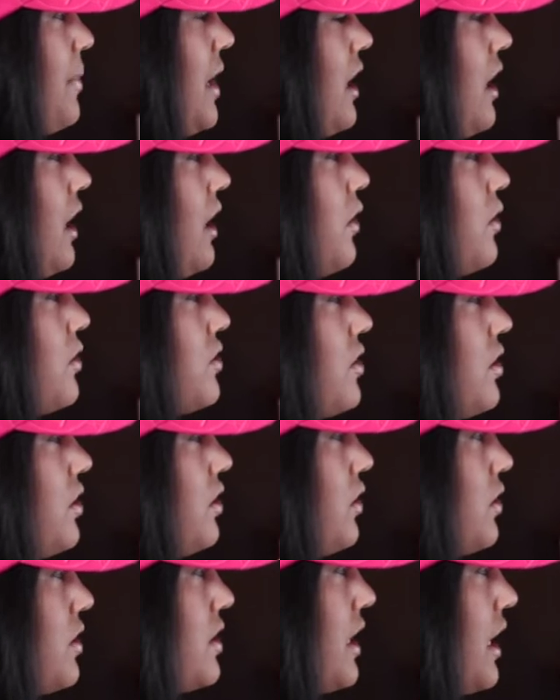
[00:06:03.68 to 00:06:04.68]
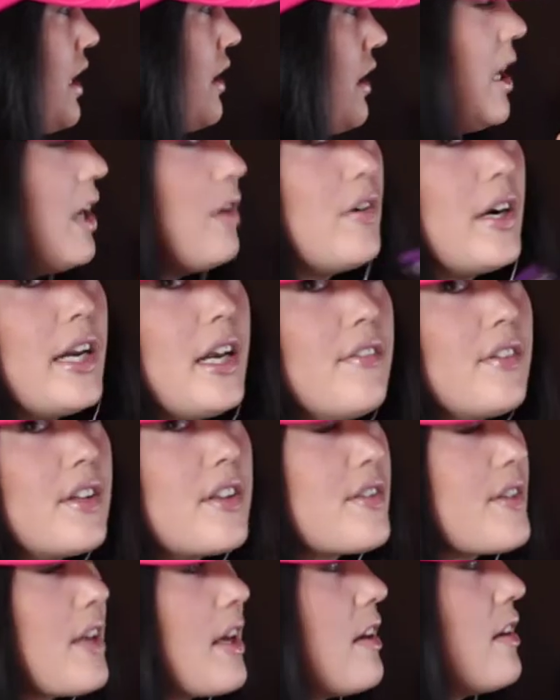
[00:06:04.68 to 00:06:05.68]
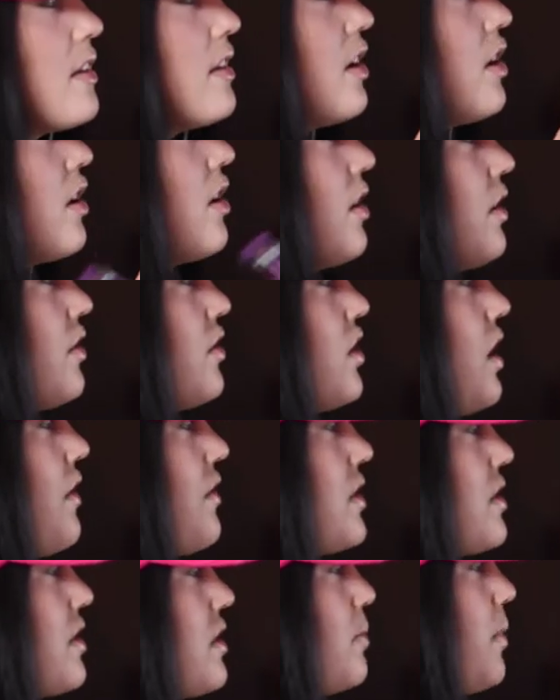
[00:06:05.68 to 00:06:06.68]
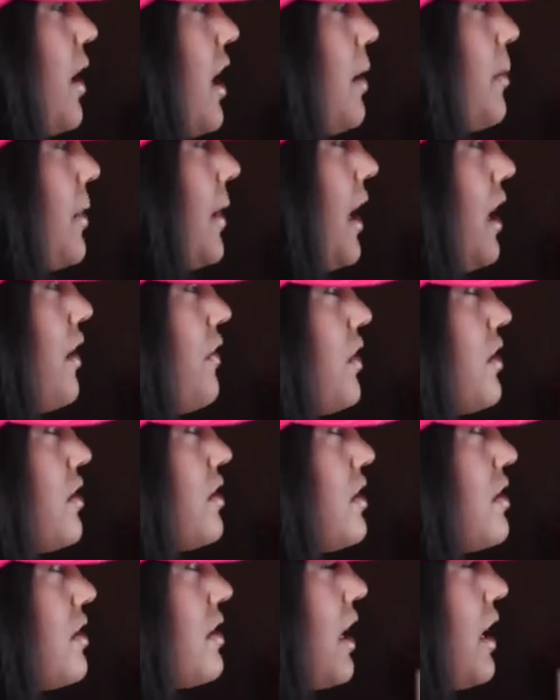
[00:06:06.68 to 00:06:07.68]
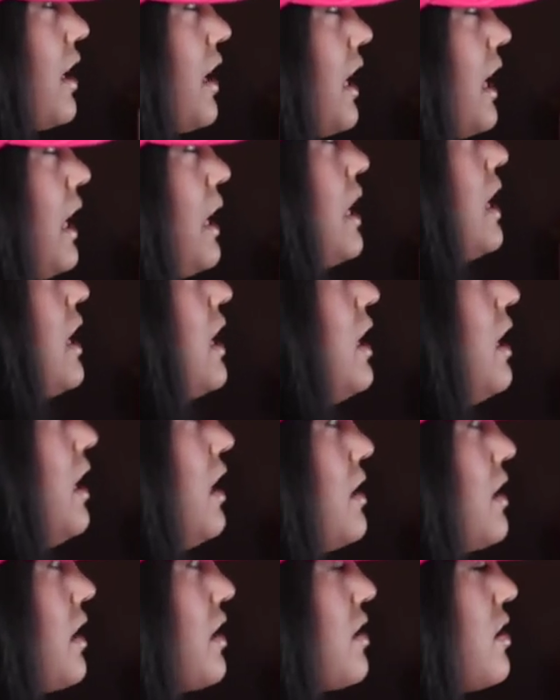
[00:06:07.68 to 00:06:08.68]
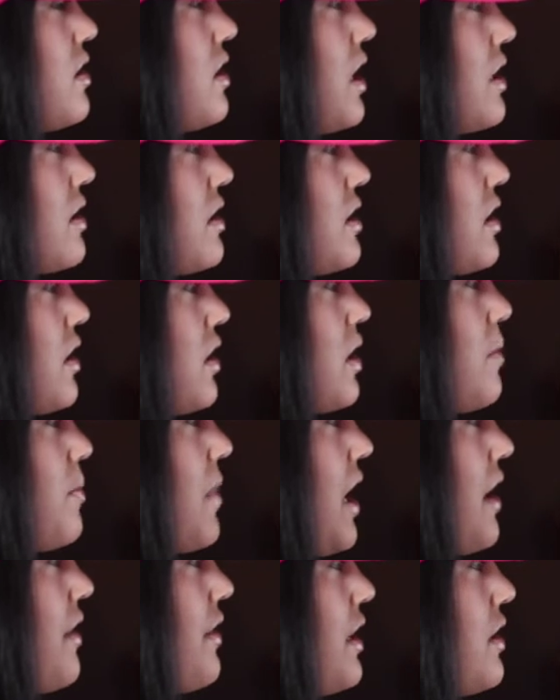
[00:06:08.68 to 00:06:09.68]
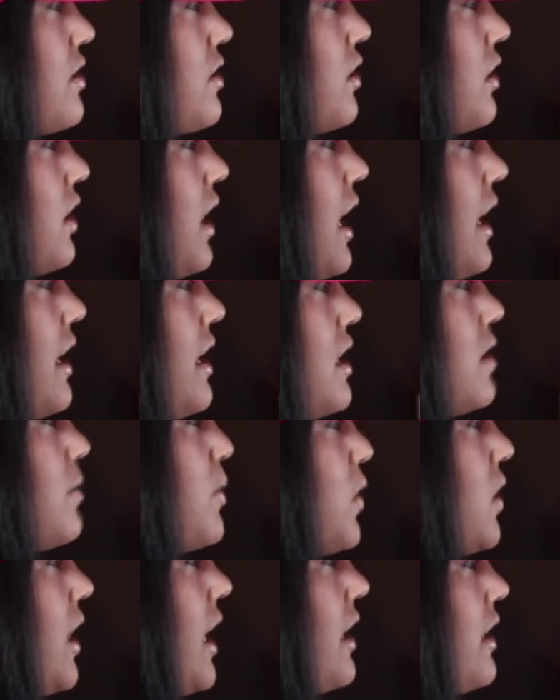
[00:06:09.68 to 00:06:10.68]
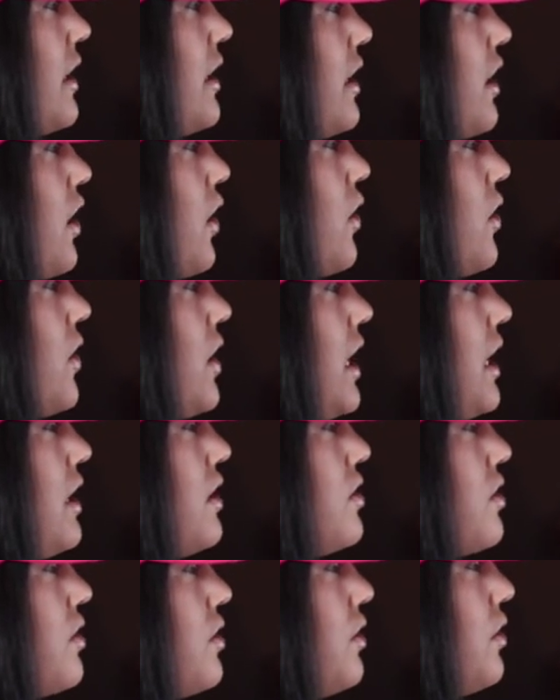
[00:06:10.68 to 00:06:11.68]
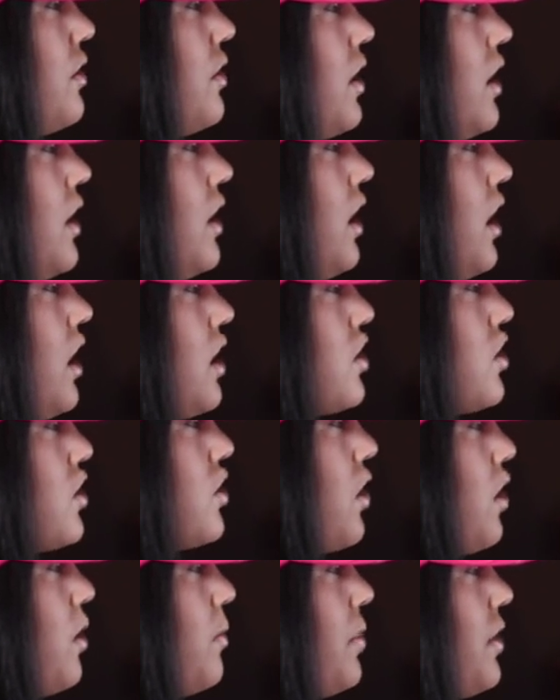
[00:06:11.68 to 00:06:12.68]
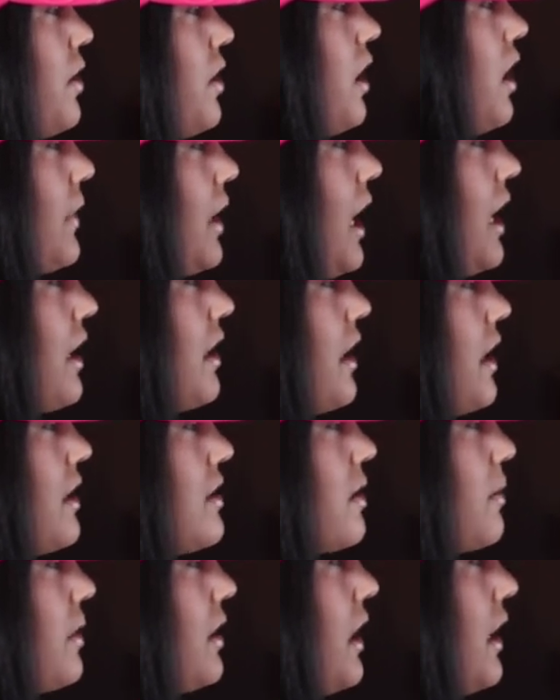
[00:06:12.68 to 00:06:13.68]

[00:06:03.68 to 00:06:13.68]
But I also looked at, and we even said, you know, Travis's buying behaviors is that he doesn't necessarily buy things online. He's more likely to go into a shop and get something.